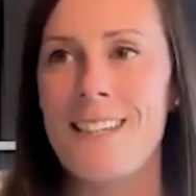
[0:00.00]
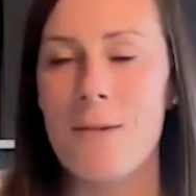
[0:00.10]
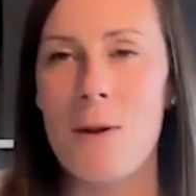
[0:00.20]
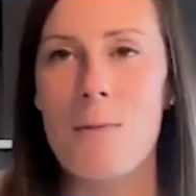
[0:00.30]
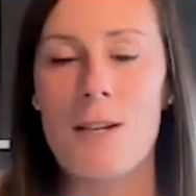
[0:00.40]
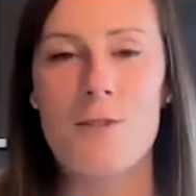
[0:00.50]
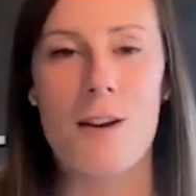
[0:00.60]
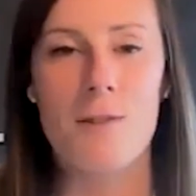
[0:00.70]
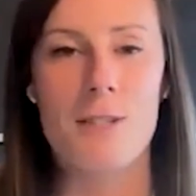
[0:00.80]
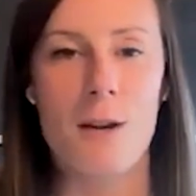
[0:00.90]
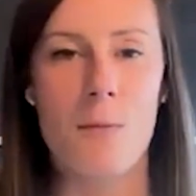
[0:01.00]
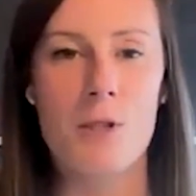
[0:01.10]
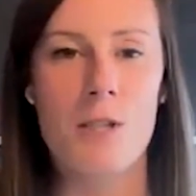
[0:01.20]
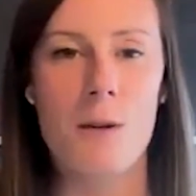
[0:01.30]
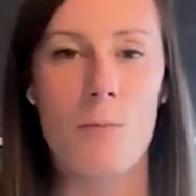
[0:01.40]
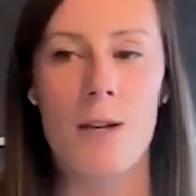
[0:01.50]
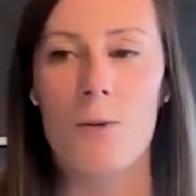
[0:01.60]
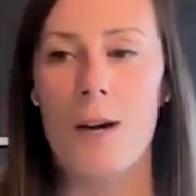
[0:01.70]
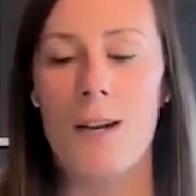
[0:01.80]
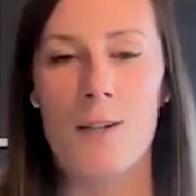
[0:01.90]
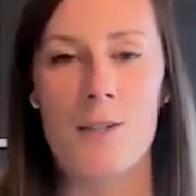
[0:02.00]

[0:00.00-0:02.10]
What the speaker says: maybe don't travel so much, they bring quite a lot